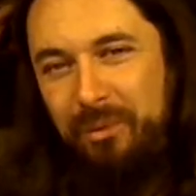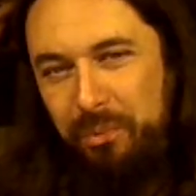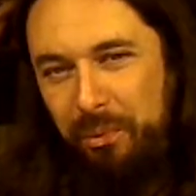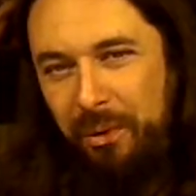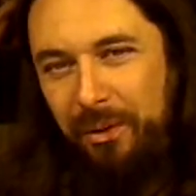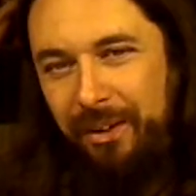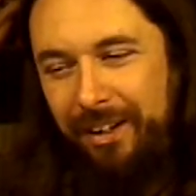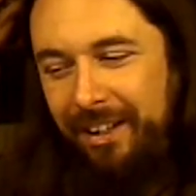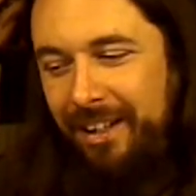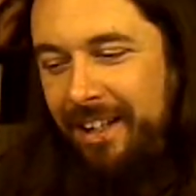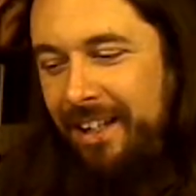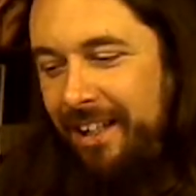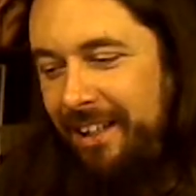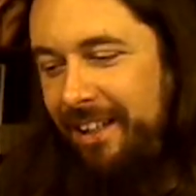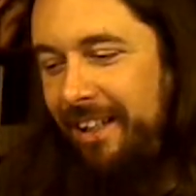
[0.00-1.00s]
the poor.
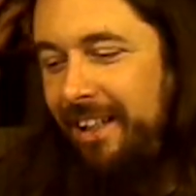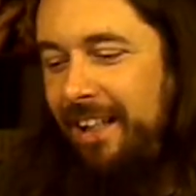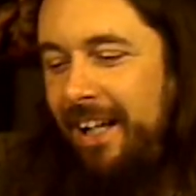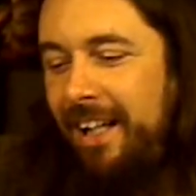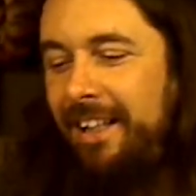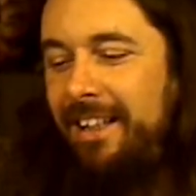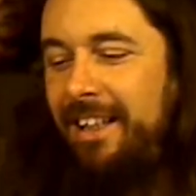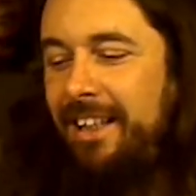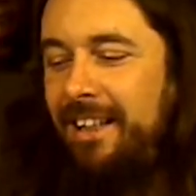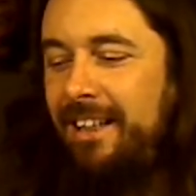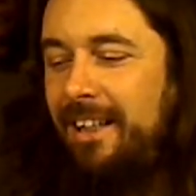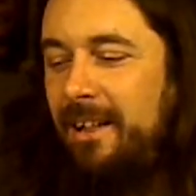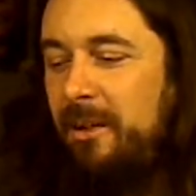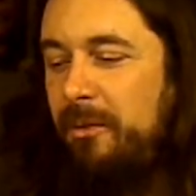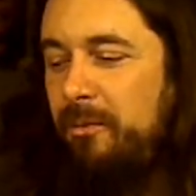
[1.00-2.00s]
Like, I think
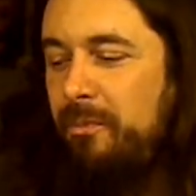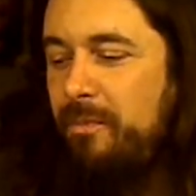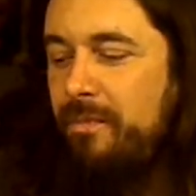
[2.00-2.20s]
that